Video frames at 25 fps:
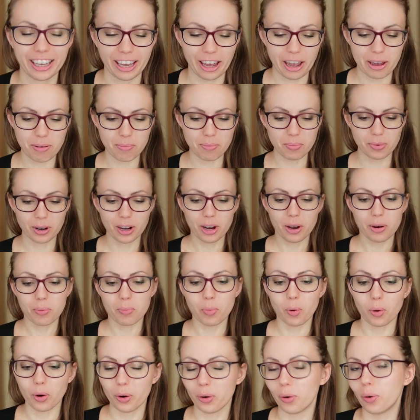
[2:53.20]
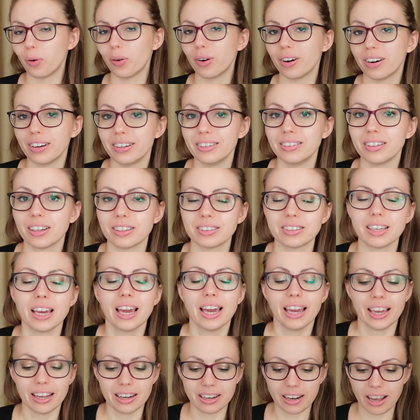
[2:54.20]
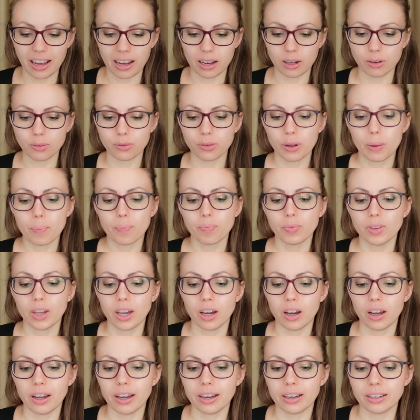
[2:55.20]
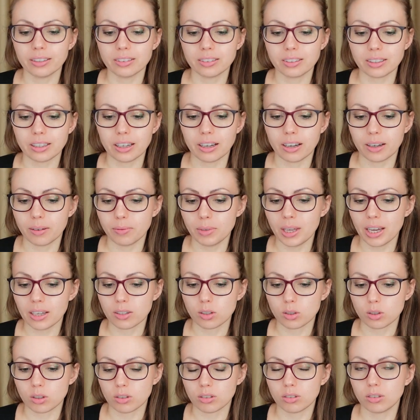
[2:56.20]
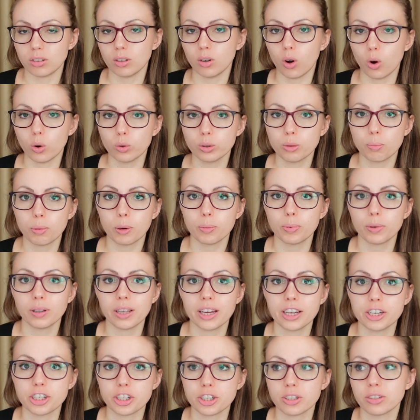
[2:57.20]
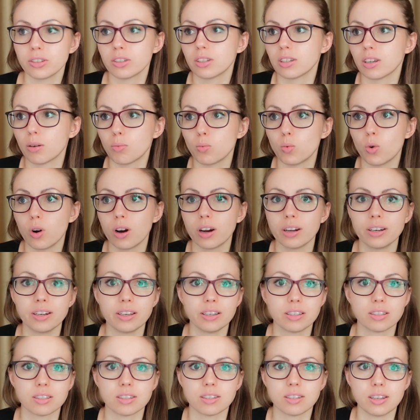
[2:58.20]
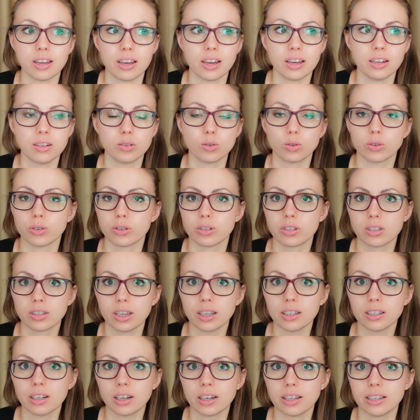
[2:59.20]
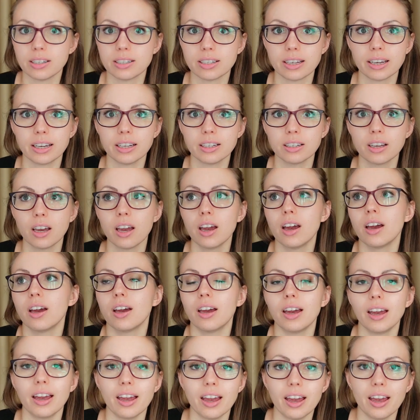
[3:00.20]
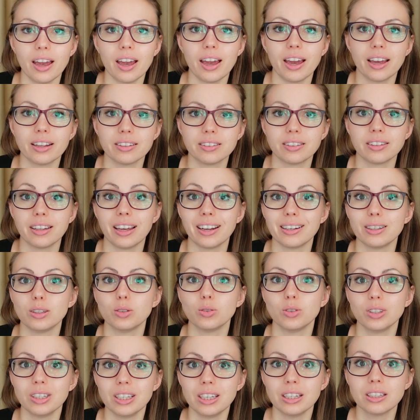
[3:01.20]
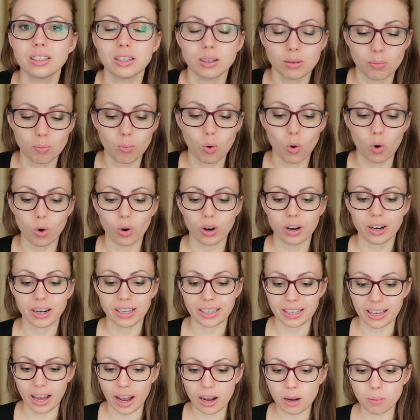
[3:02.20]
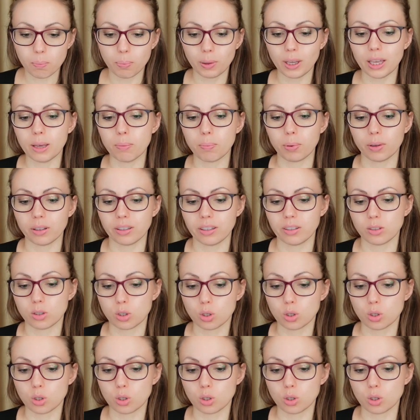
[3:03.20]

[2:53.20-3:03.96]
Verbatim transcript: came more or not enough and uh, yes and the older population someone is dead or suddenly dead and then you need more young people and